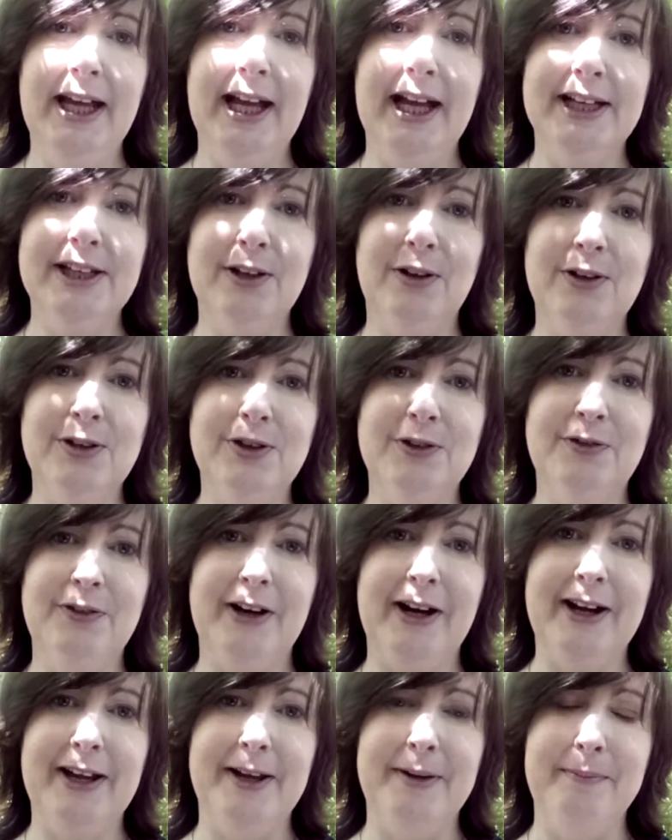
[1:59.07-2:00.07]
It's also
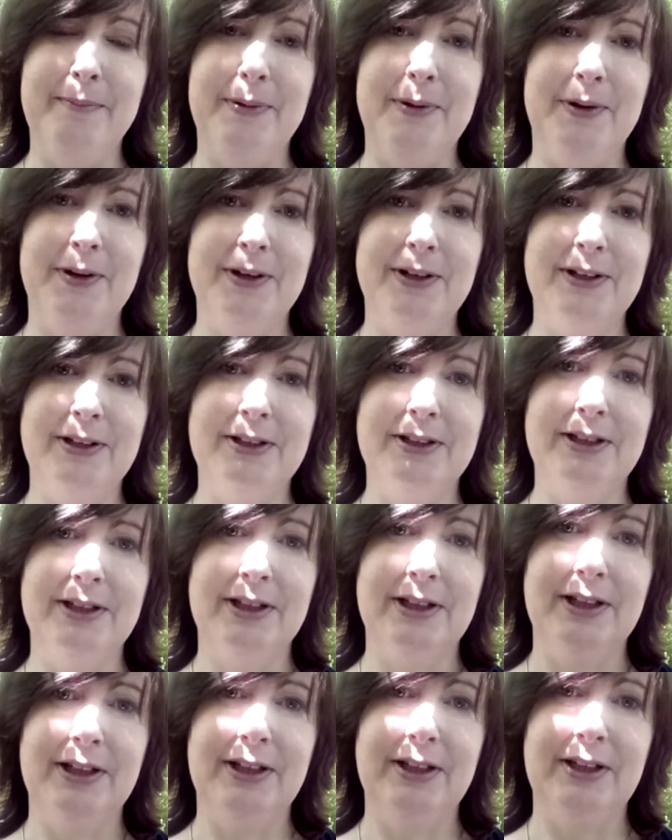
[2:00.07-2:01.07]
very important
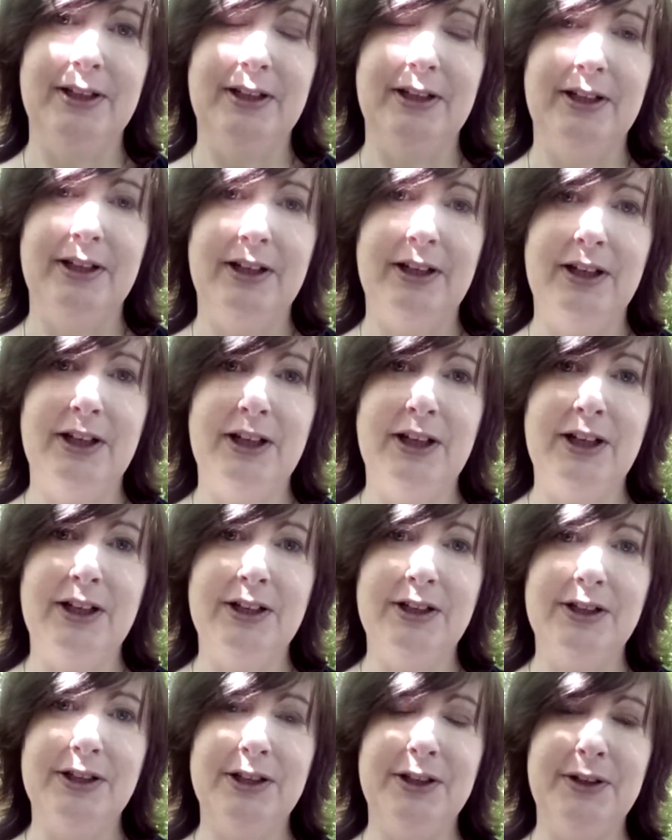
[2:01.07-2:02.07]

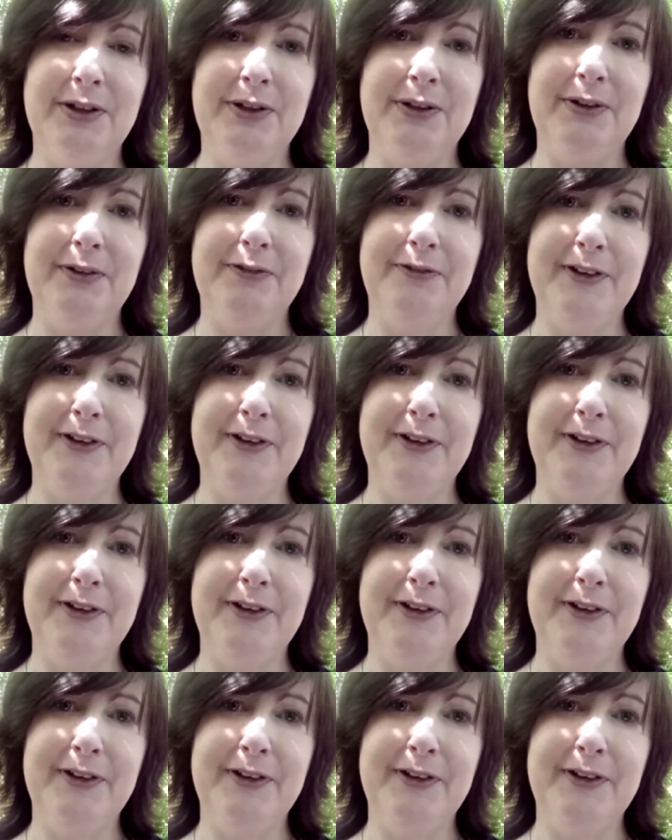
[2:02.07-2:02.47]
to